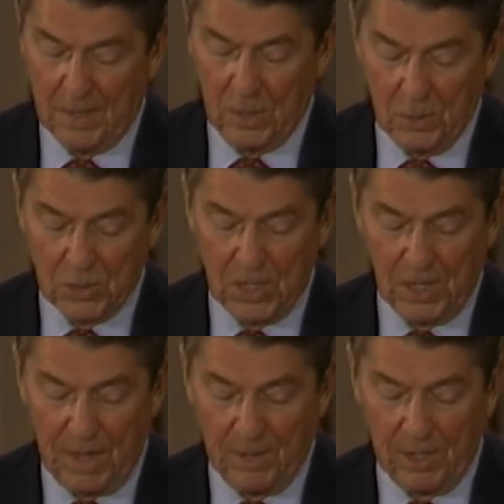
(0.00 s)
Those
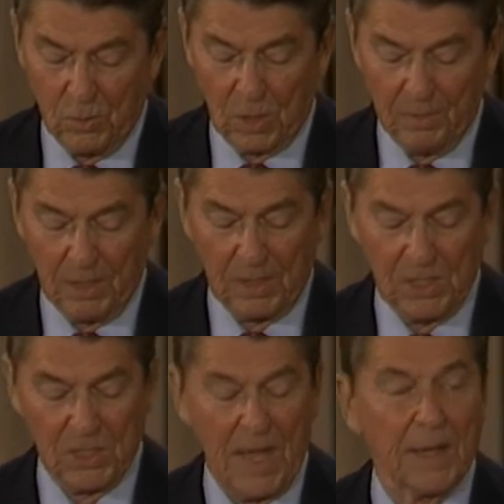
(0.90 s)
in Lebanon who commit
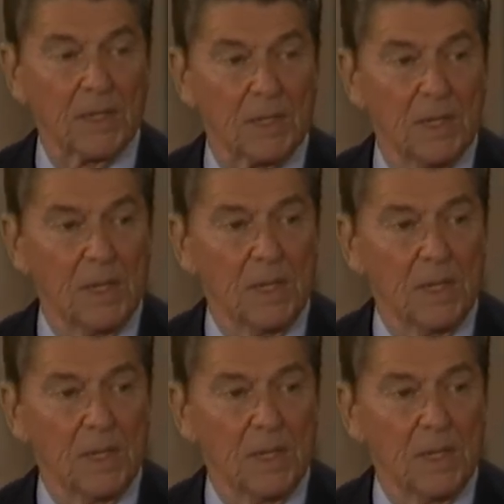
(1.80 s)
these acts